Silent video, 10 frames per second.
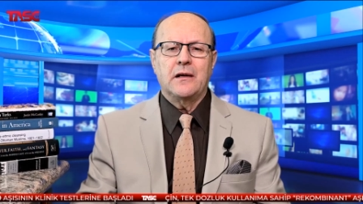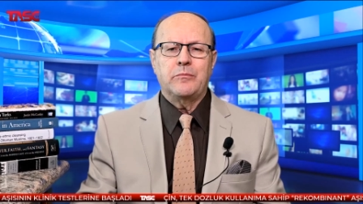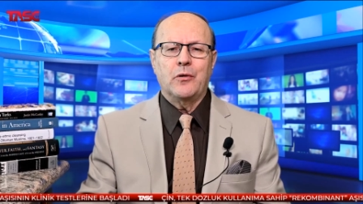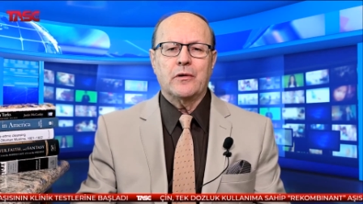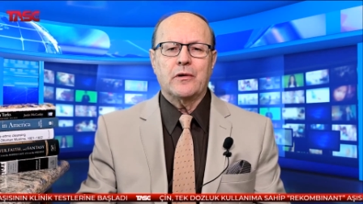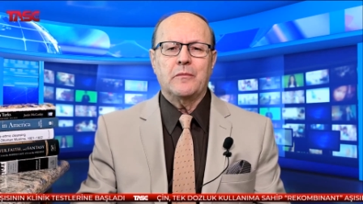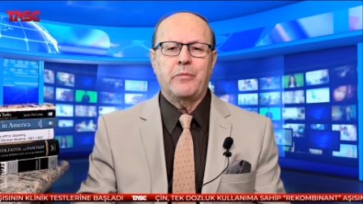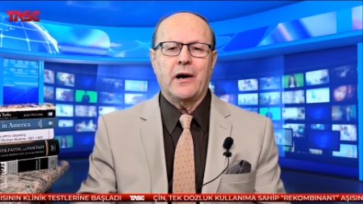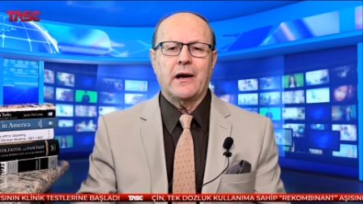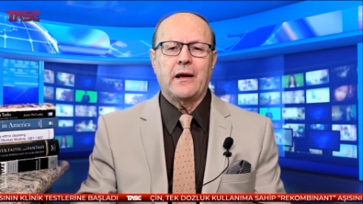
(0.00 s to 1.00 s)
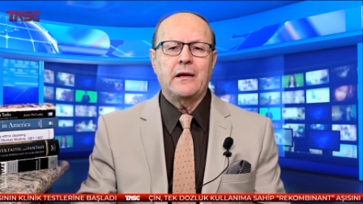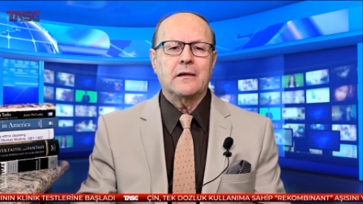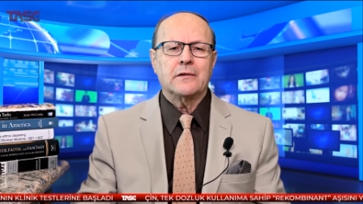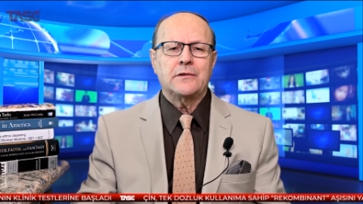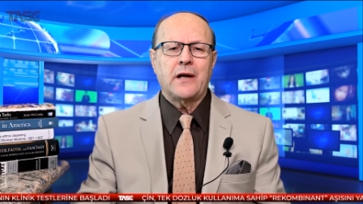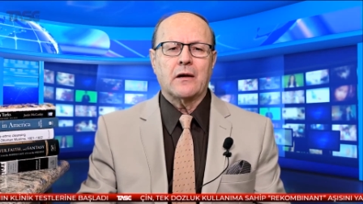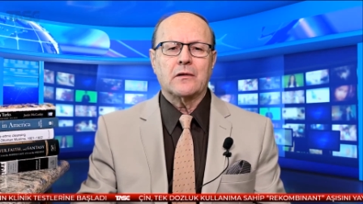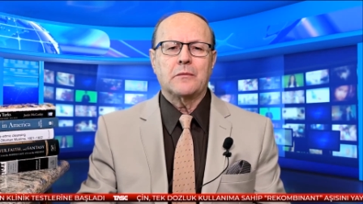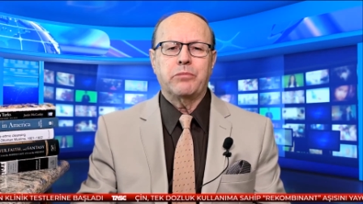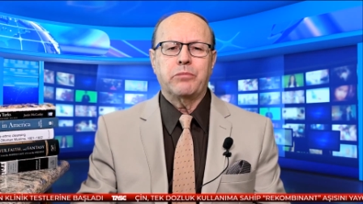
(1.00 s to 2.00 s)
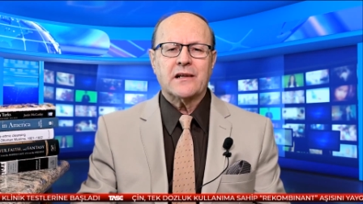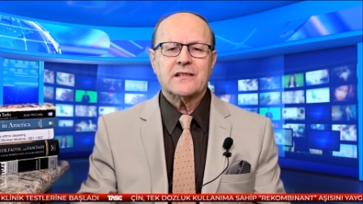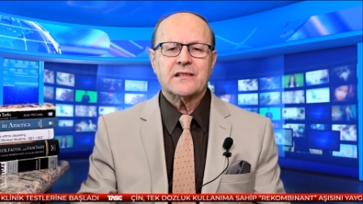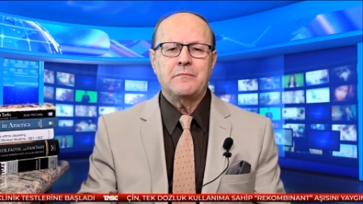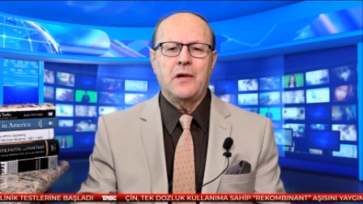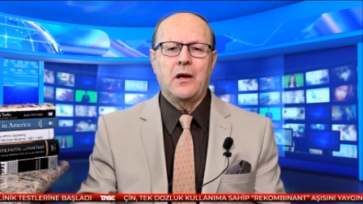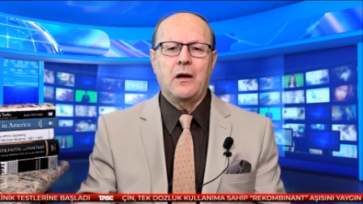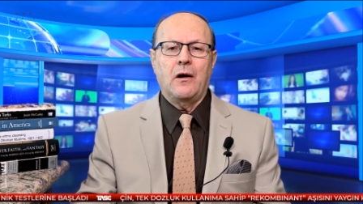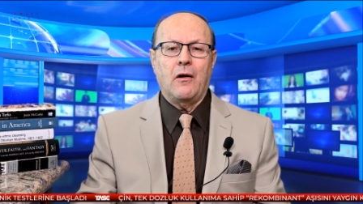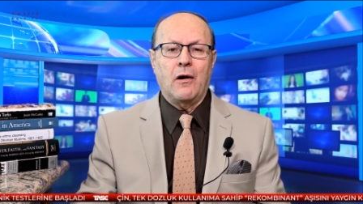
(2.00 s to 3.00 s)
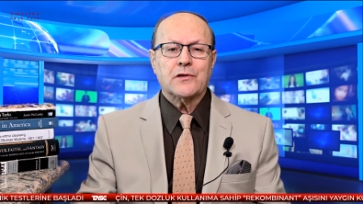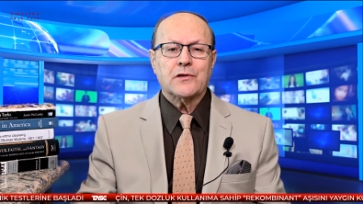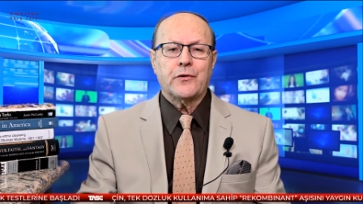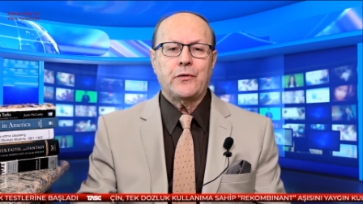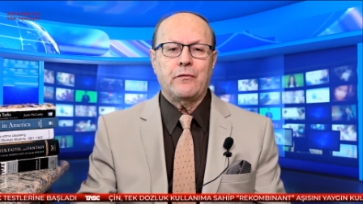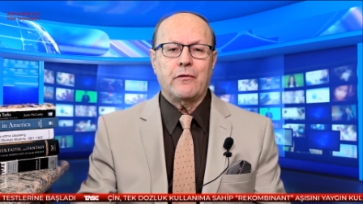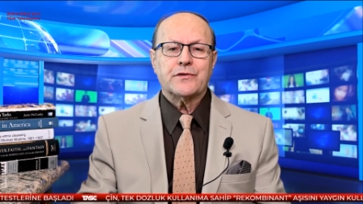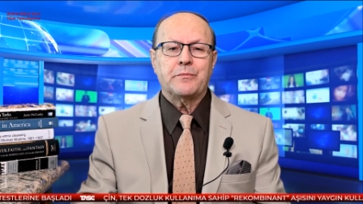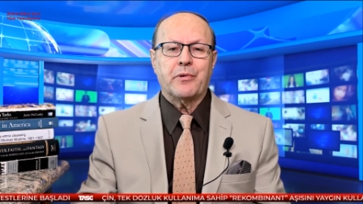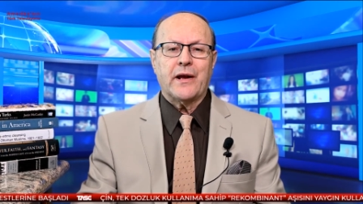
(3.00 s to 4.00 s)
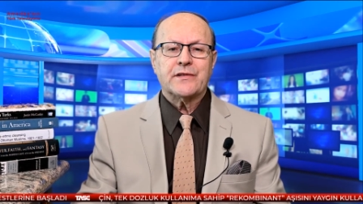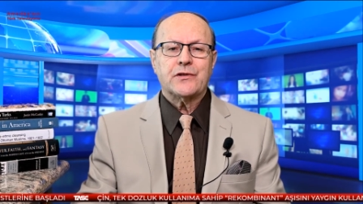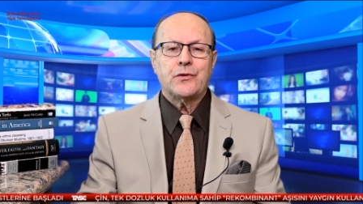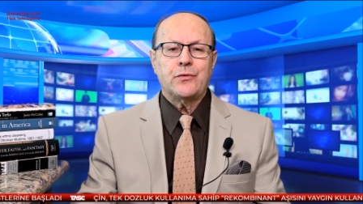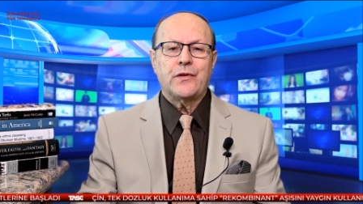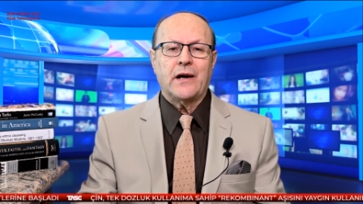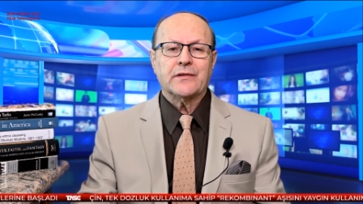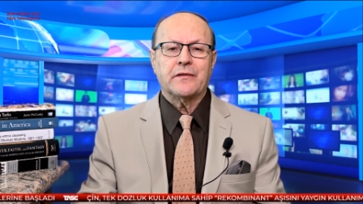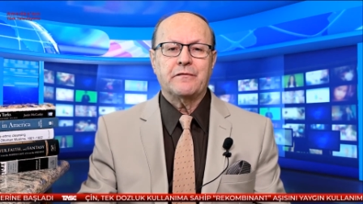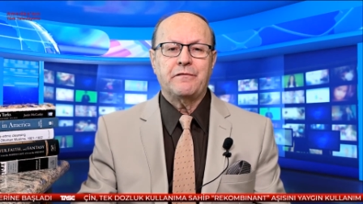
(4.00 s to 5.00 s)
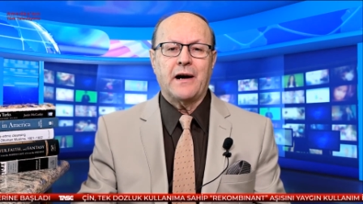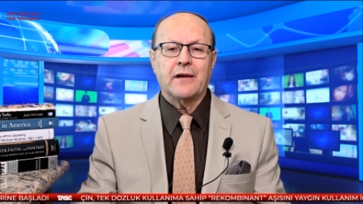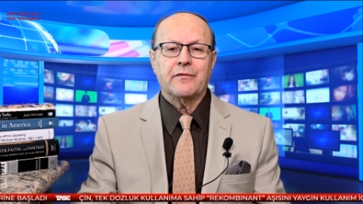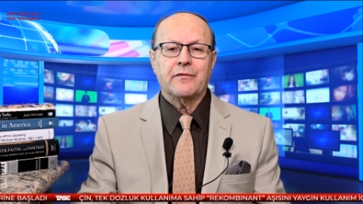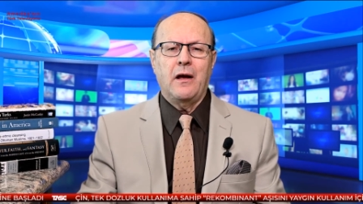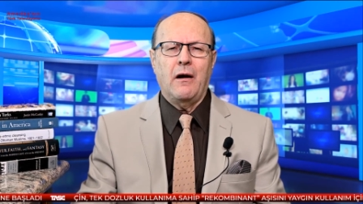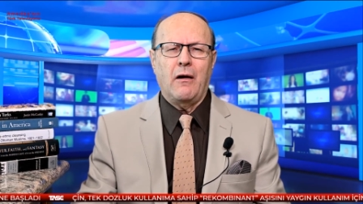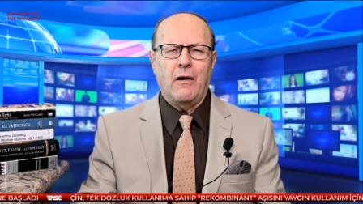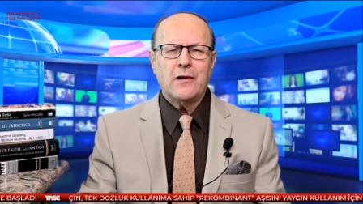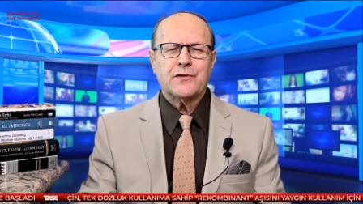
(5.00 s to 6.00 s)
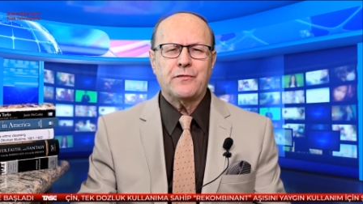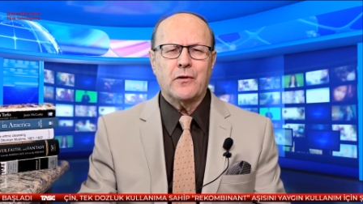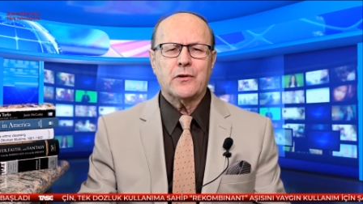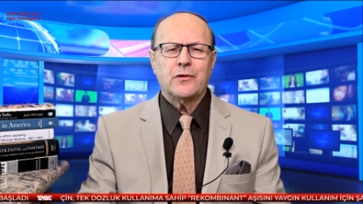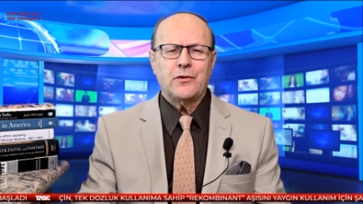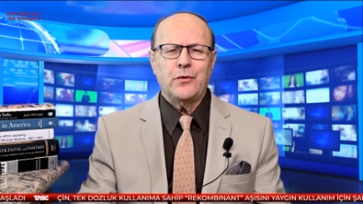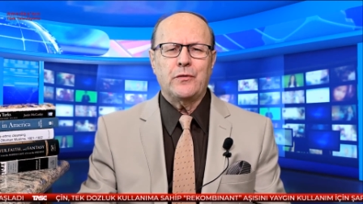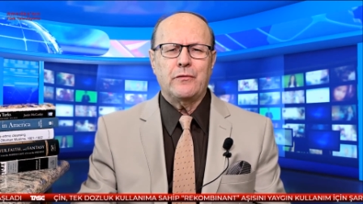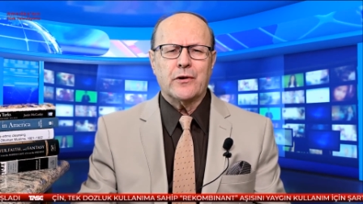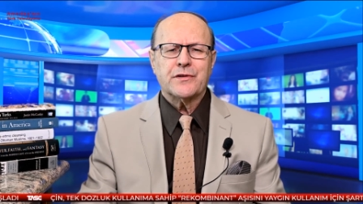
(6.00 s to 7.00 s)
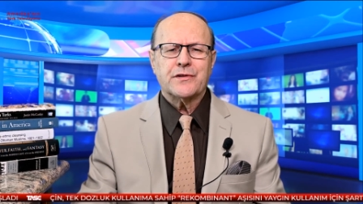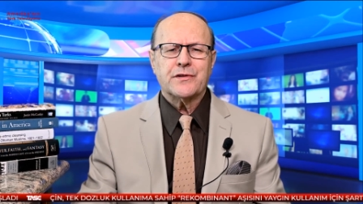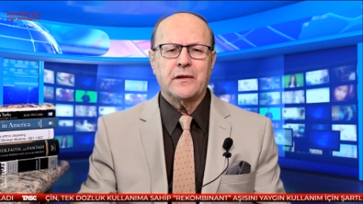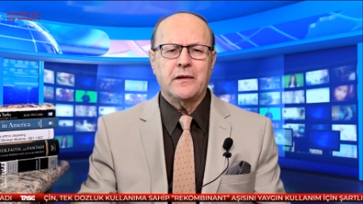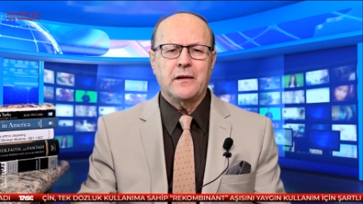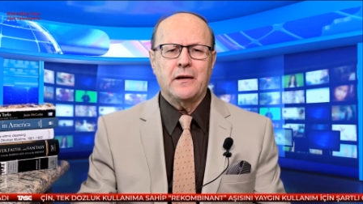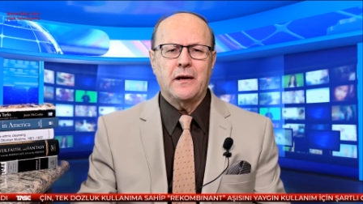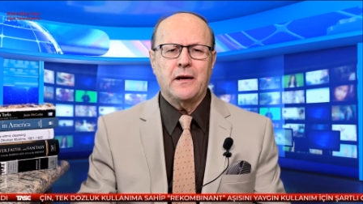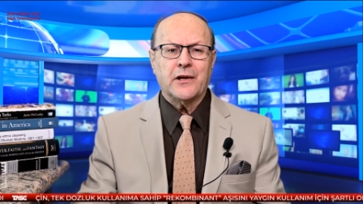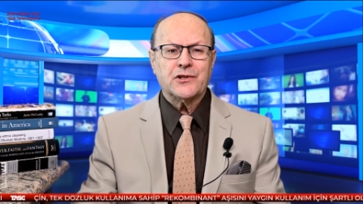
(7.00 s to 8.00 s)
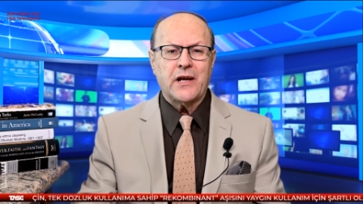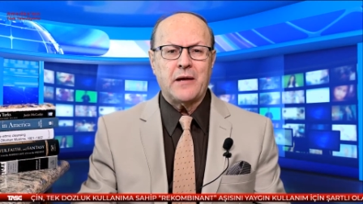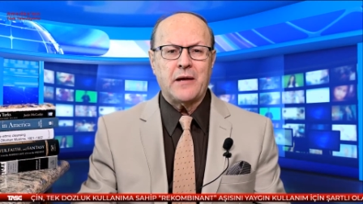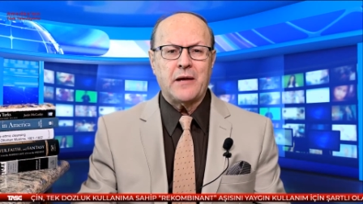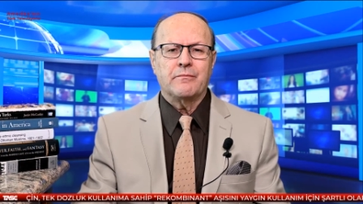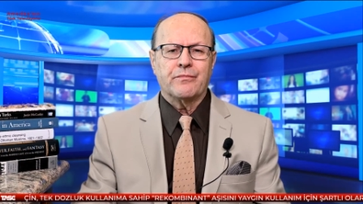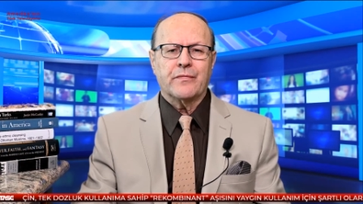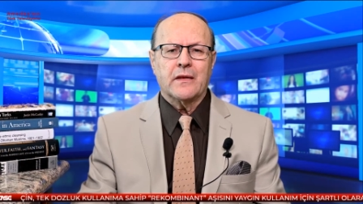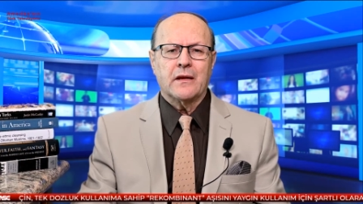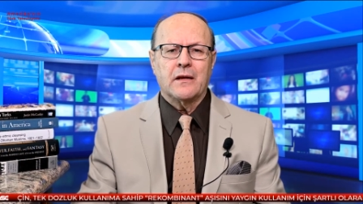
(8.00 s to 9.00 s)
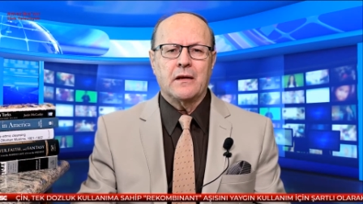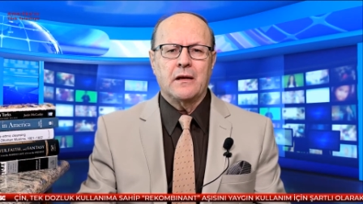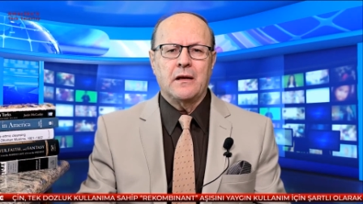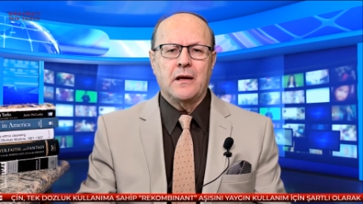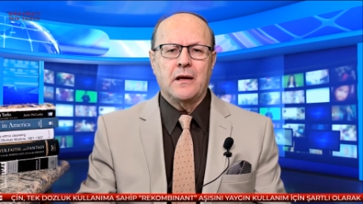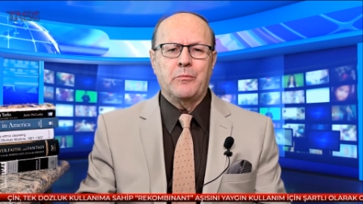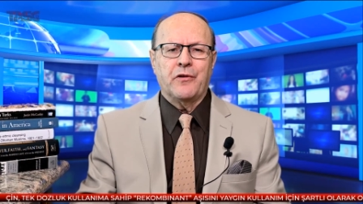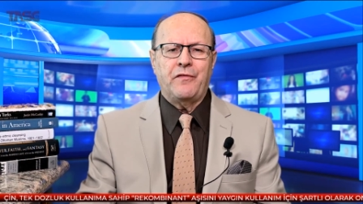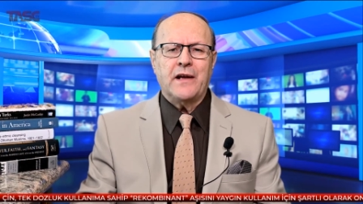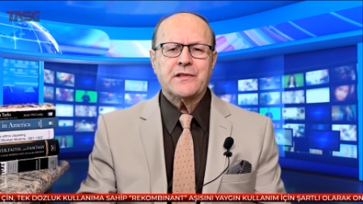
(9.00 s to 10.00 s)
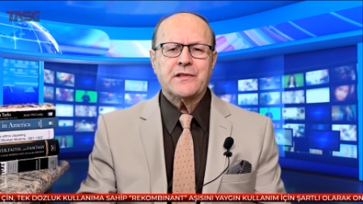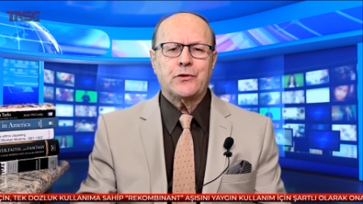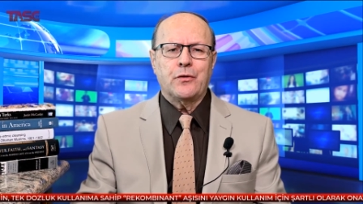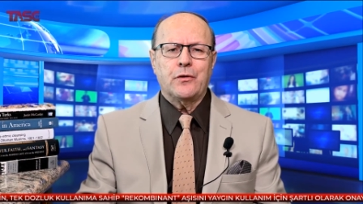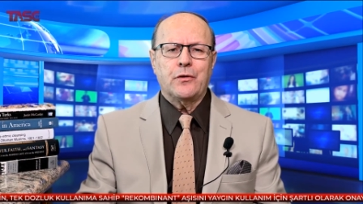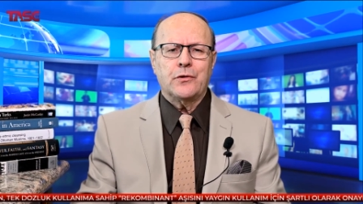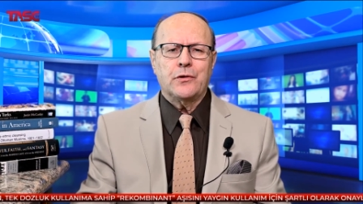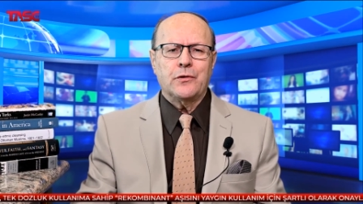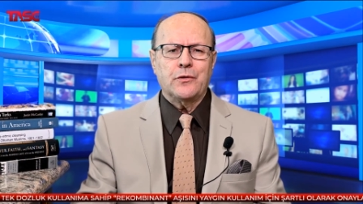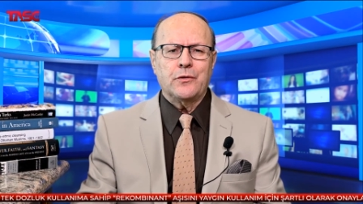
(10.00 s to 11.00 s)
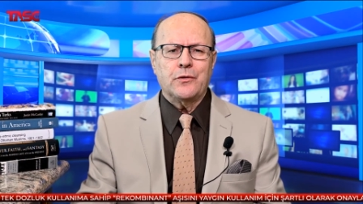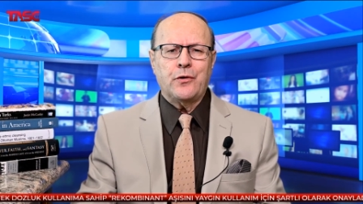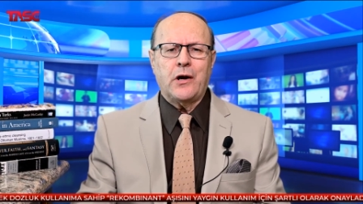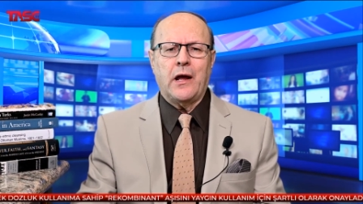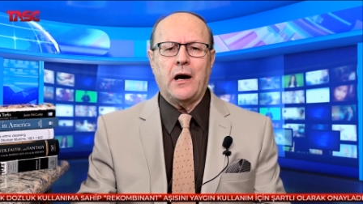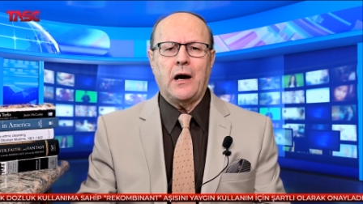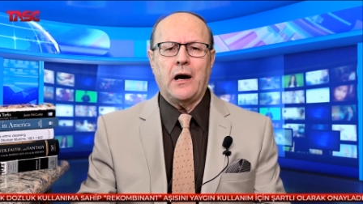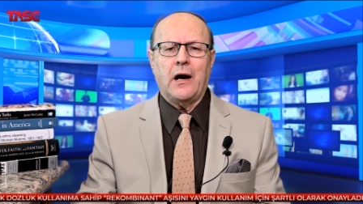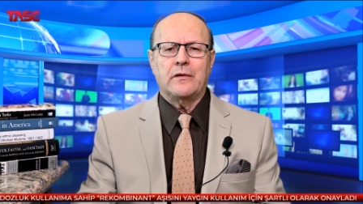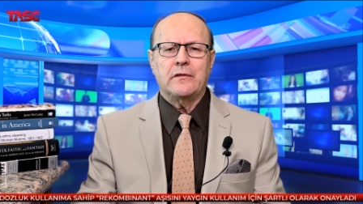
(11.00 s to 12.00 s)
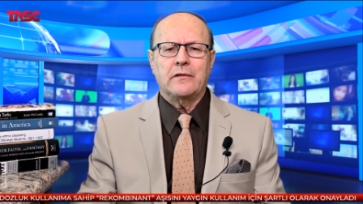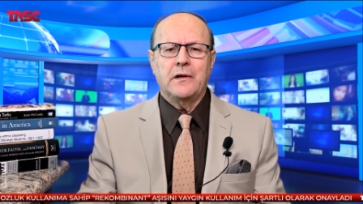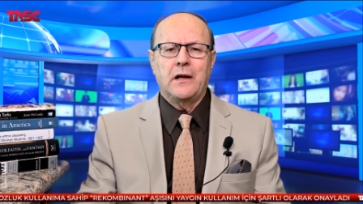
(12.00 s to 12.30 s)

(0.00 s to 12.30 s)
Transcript: a book by Donald Bloxham, Oxford University Press, two thousand five. Oxford University and a sham. Professor Türkkaya Ataöv